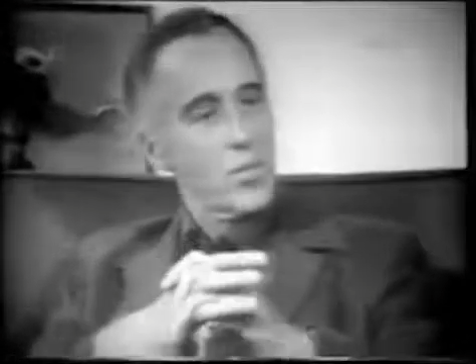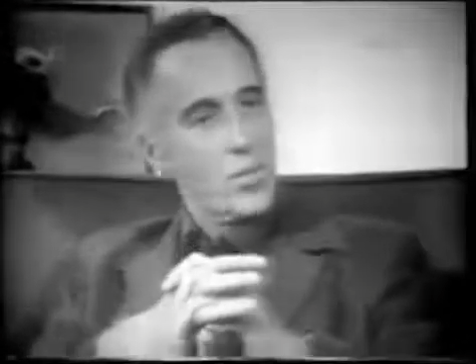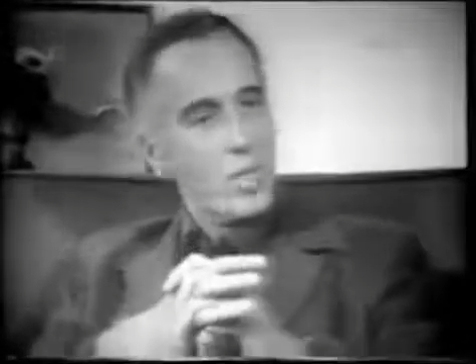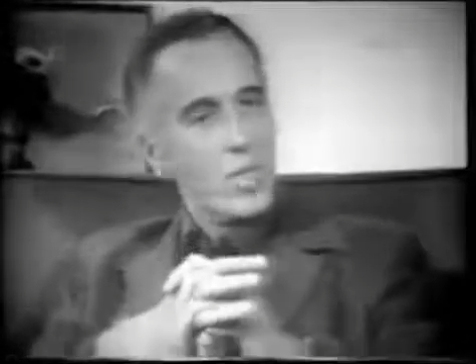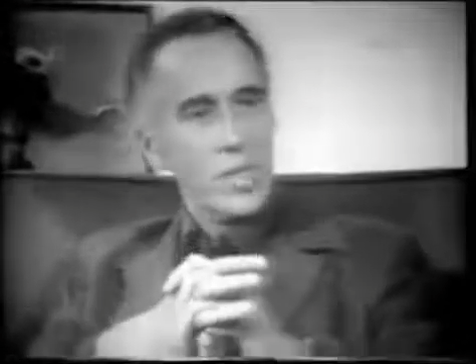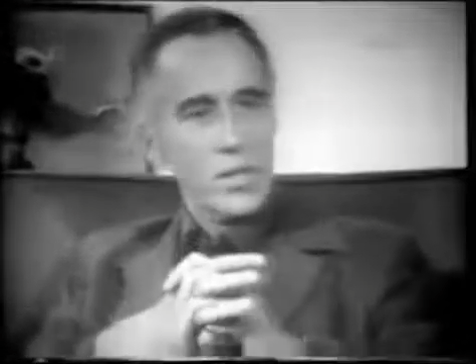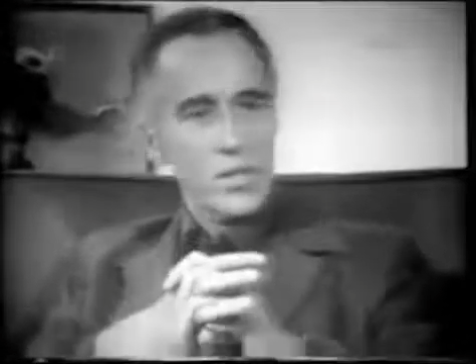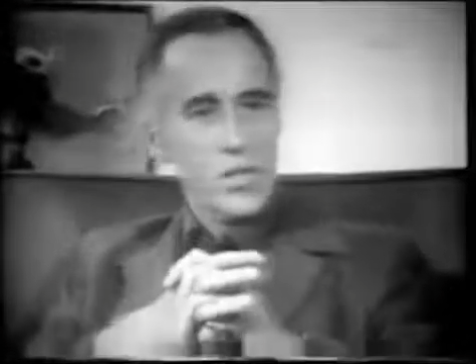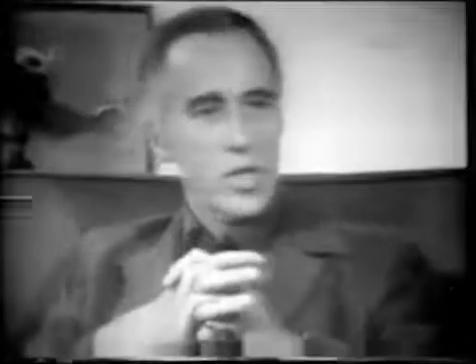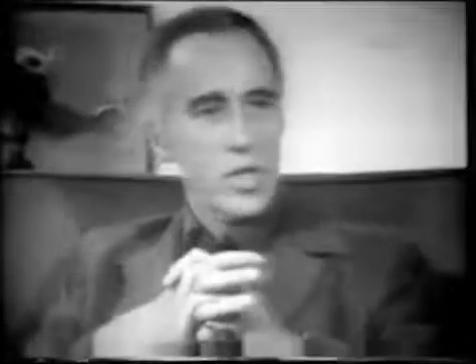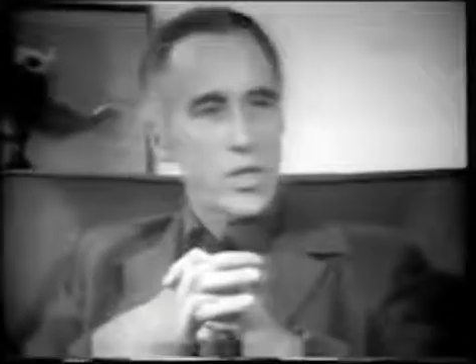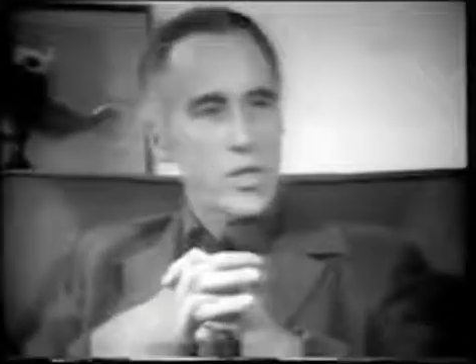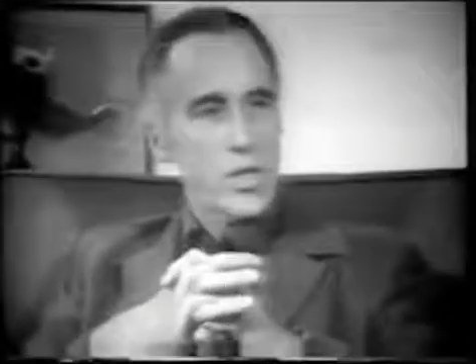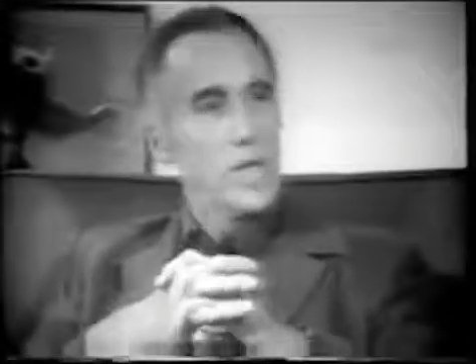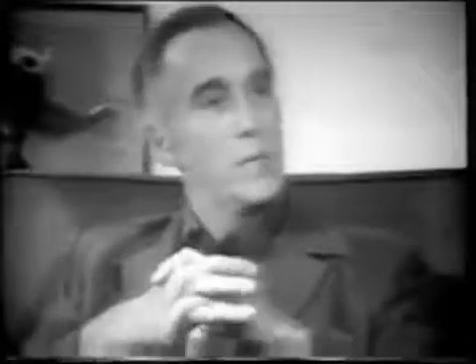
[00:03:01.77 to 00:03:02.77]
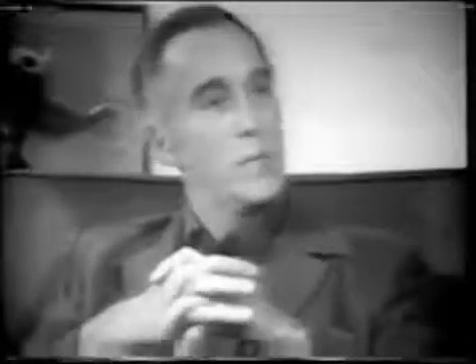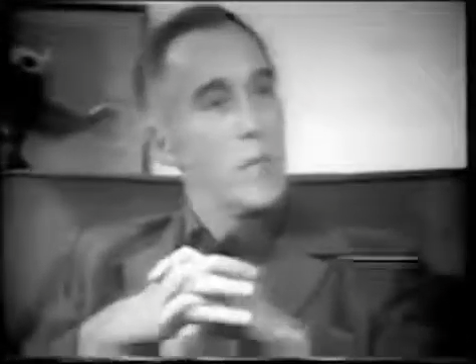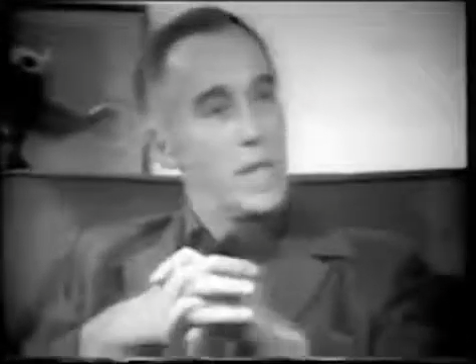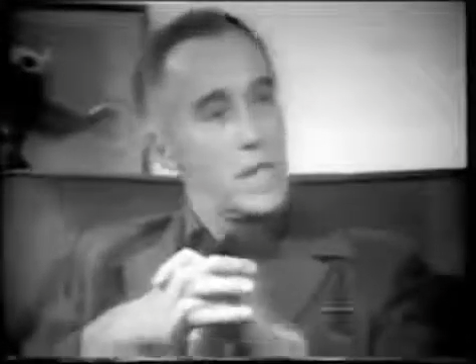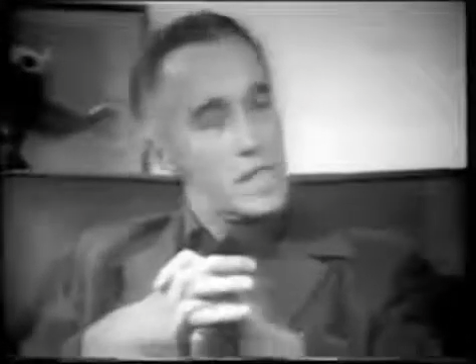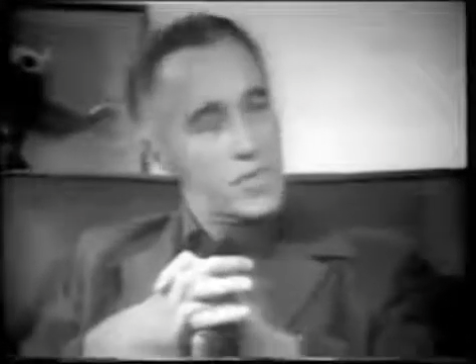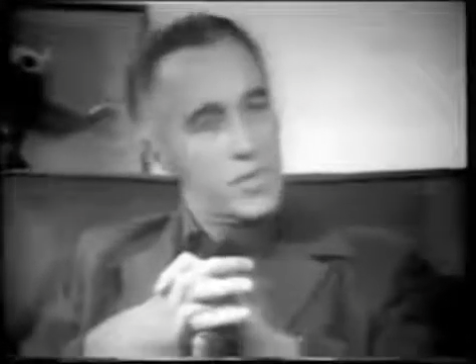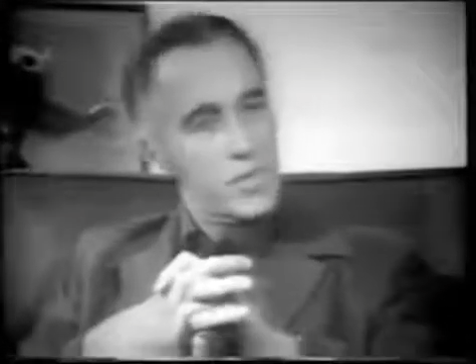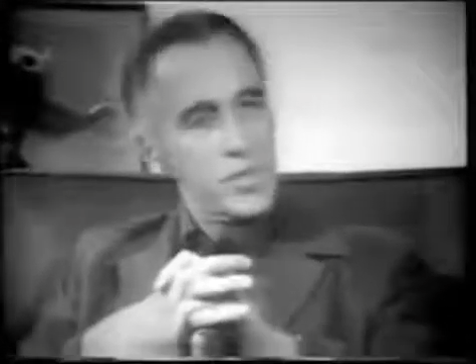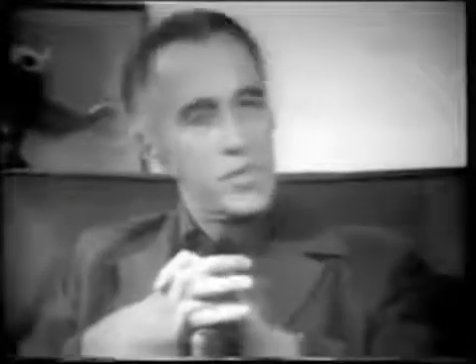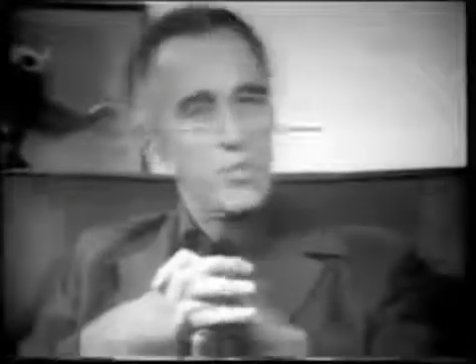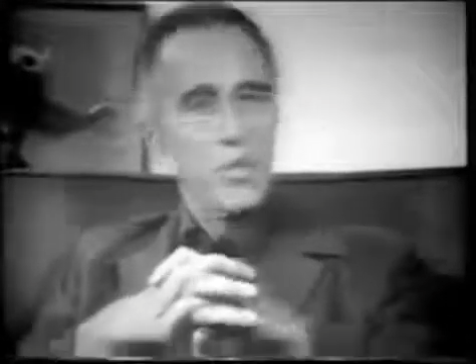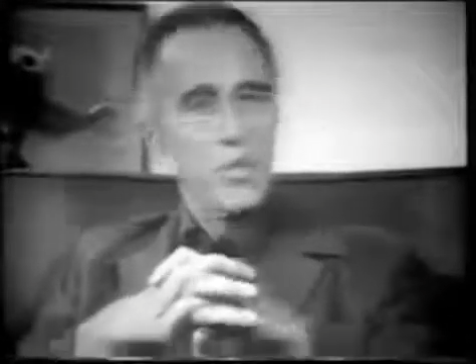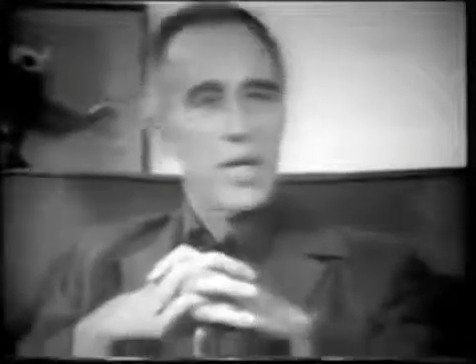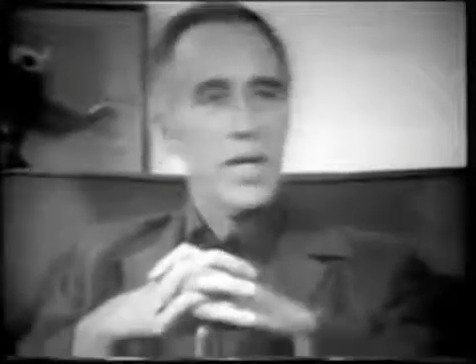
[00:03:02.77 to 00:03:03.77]
real church in a blasphemous
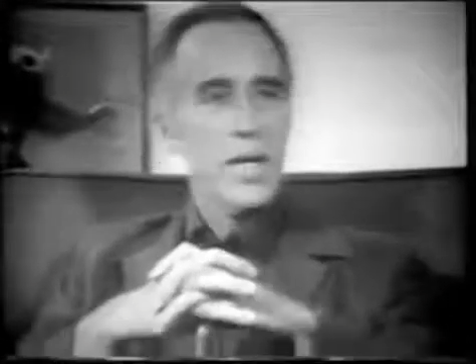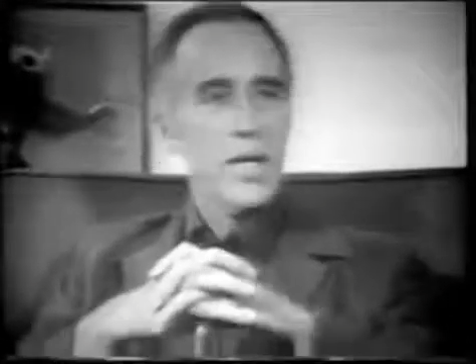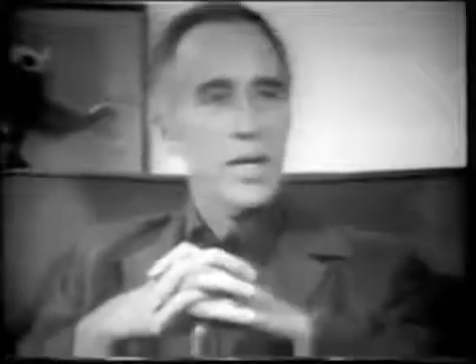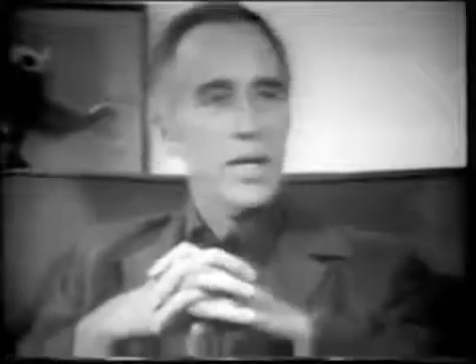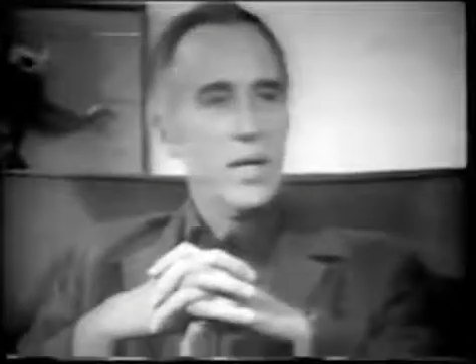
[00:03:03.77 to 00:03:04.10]
way,